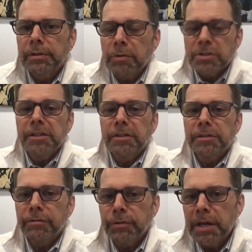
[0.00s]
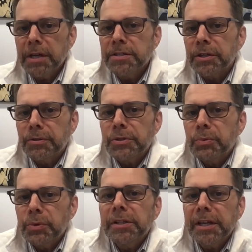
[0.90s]
that was literally a few days ago. So
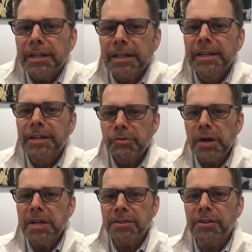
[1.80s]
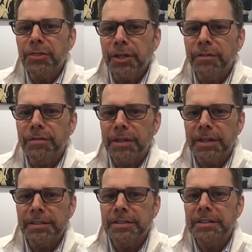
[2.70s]
we're like right in the thick of
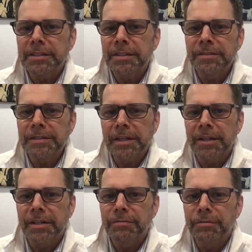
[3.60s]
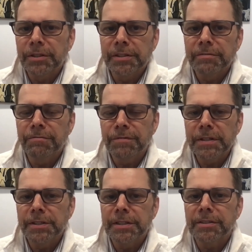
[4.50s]
things, kind of really
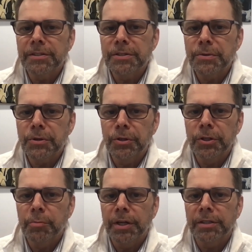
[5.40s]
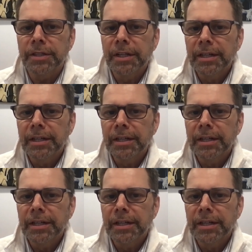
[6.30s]
feeling so good about